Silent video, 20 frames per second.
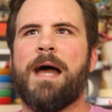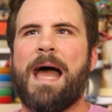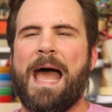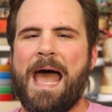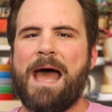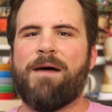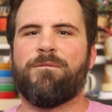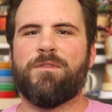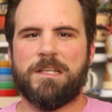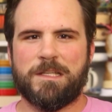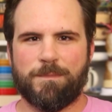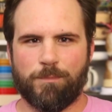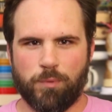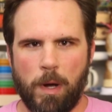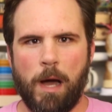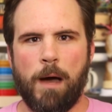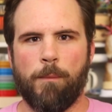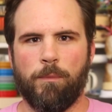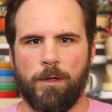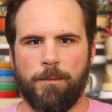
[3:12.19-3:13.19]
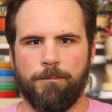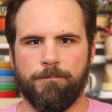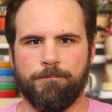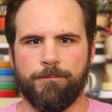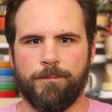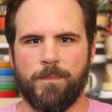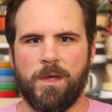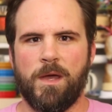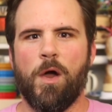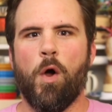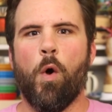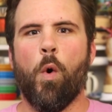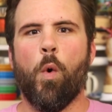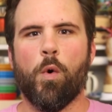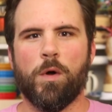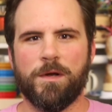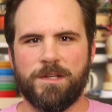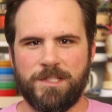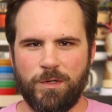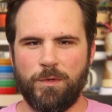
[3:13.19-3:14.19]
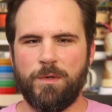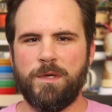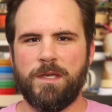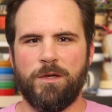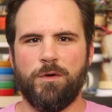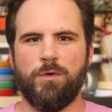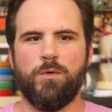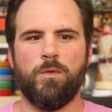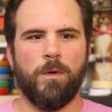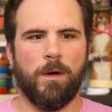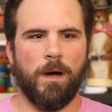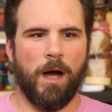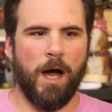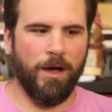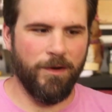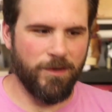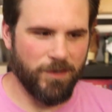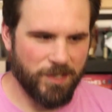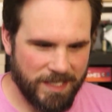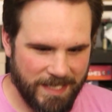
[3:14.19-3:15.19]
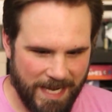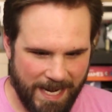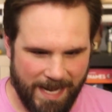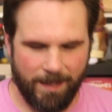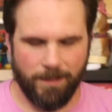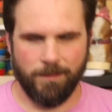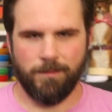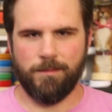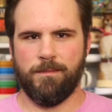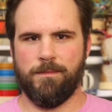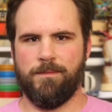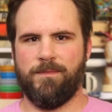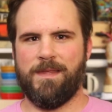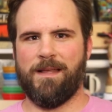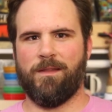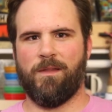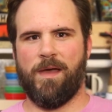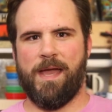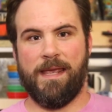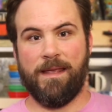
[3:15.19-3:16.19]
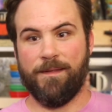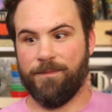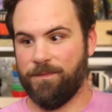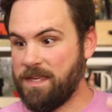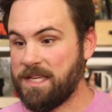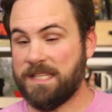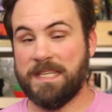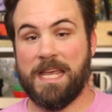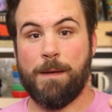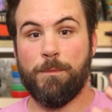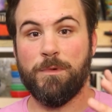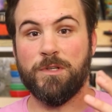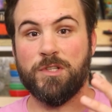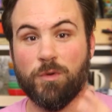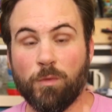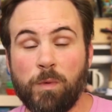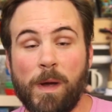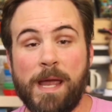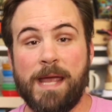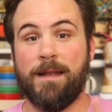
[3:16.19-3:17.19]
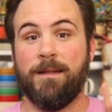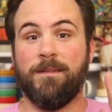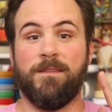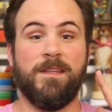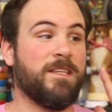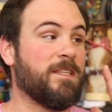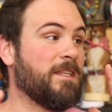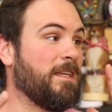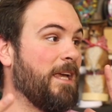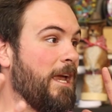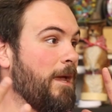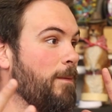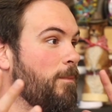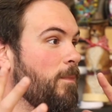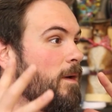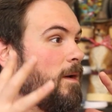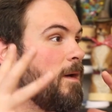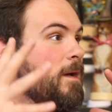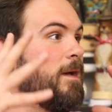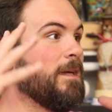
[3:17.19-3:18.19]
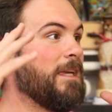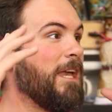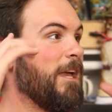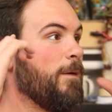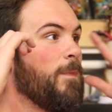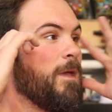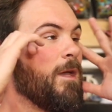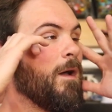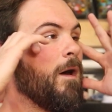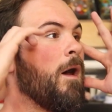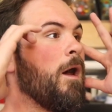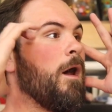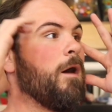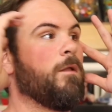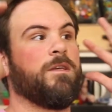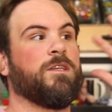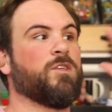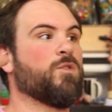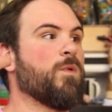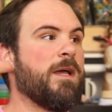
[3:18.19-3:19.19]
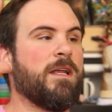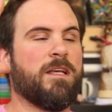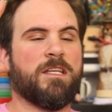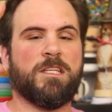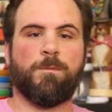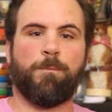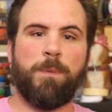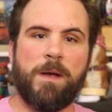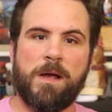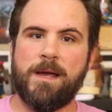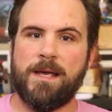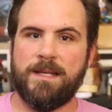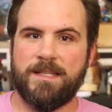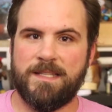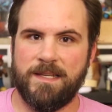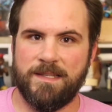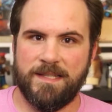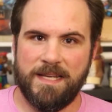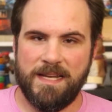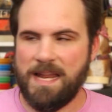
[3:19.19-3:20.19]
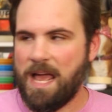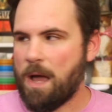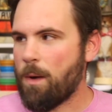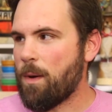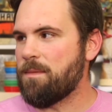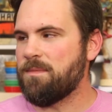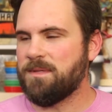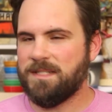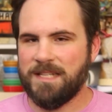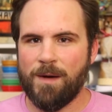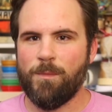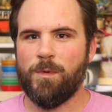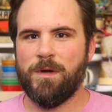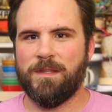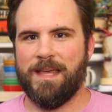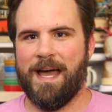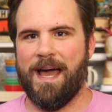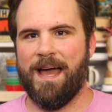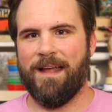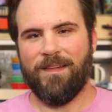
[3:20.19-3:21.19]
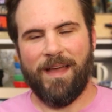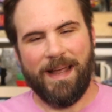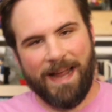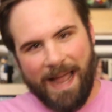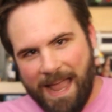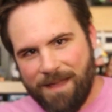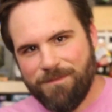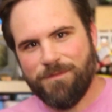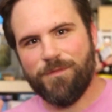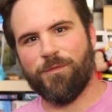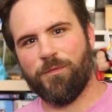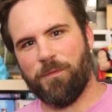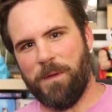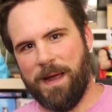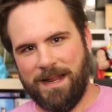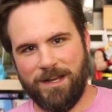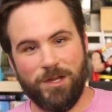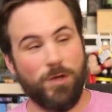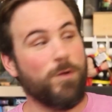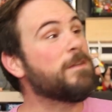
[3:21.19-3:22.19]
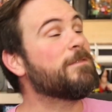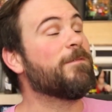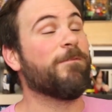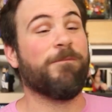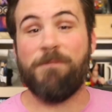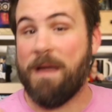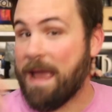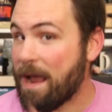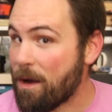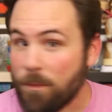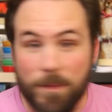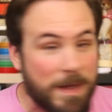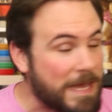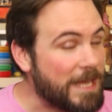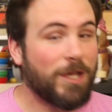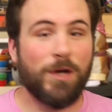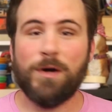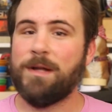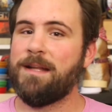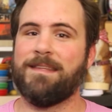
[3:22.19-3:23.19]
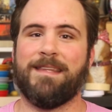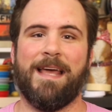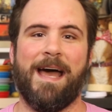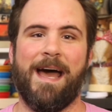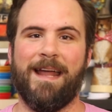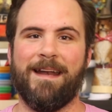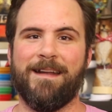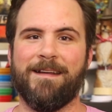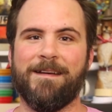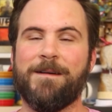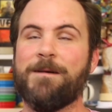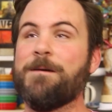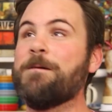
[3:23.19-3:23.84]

have this problem? Or do you understand that like, this game was great. This game gave me all these great experiences and now I'm done with that. Like I have a friend who's very good at that.